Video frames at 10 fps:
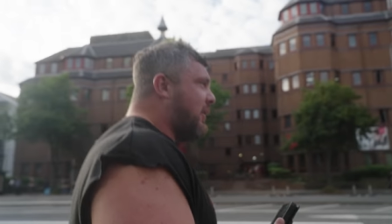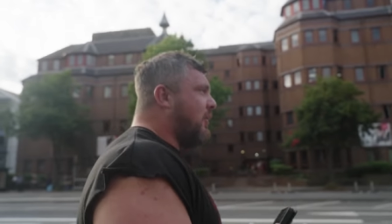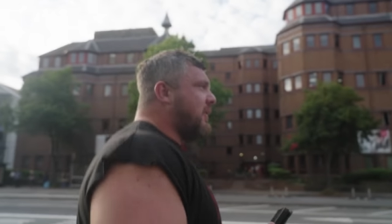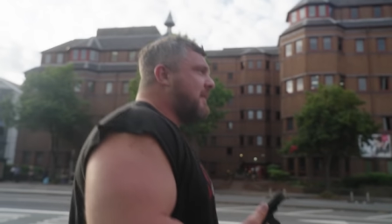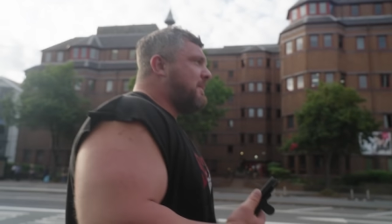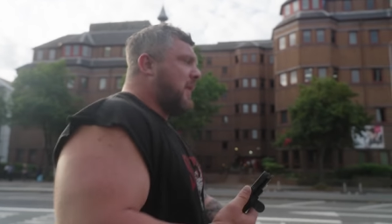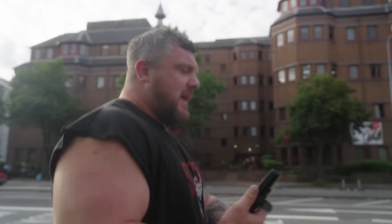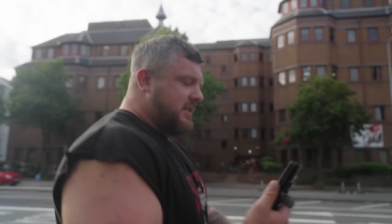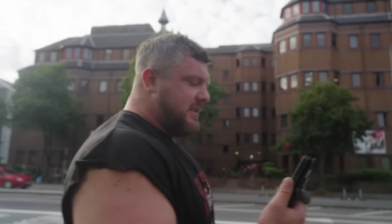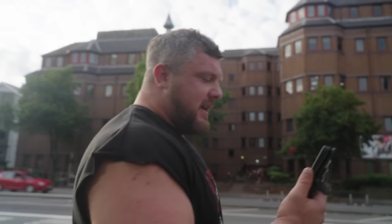Only
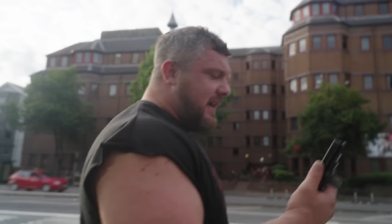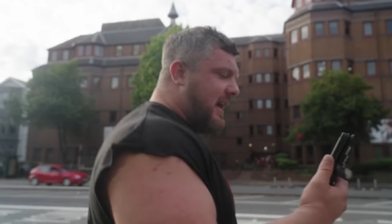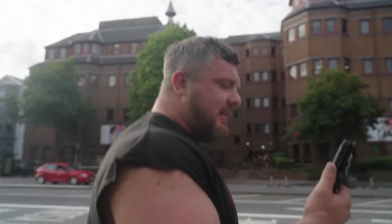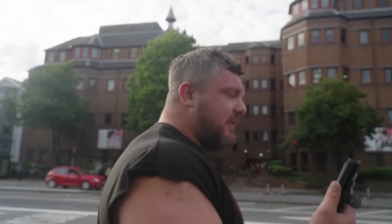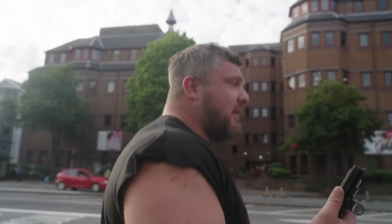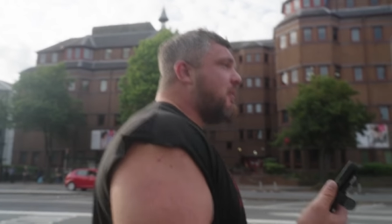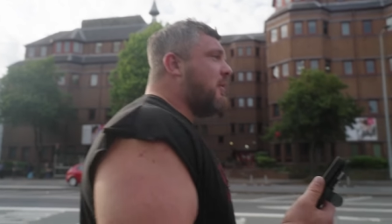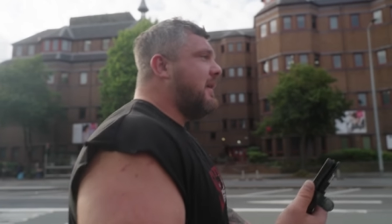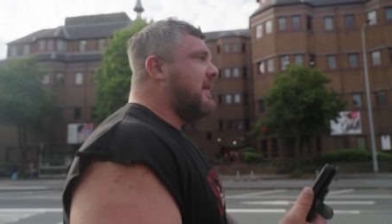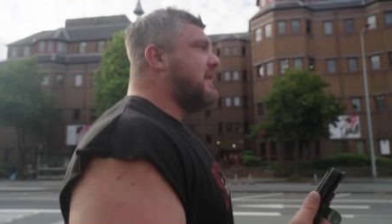impressions I have at the
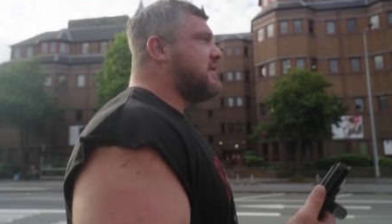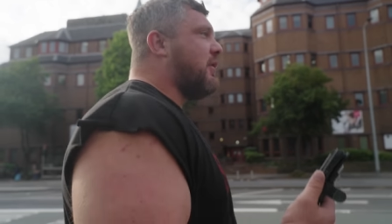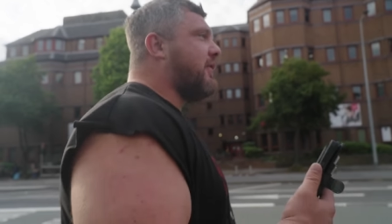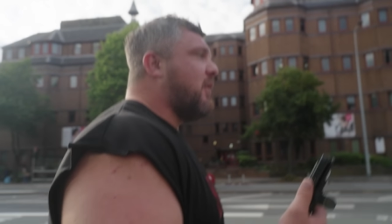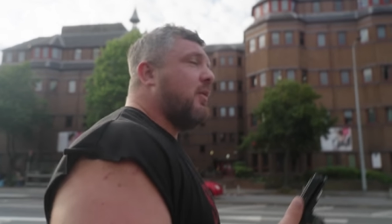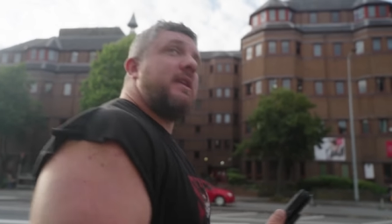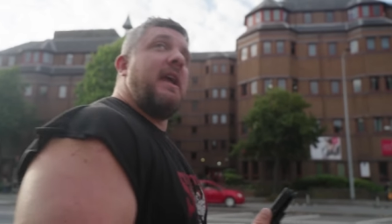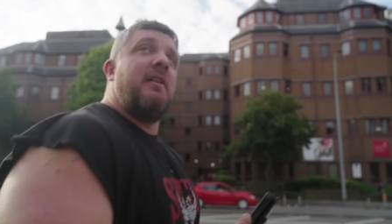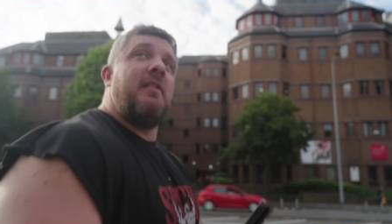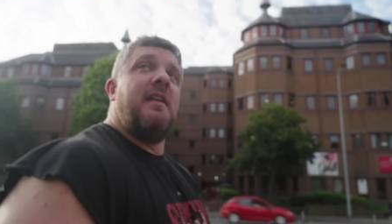moment is off the
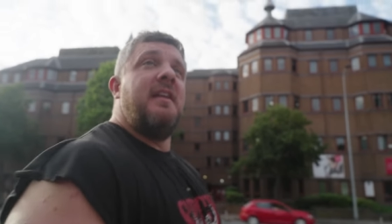hotel,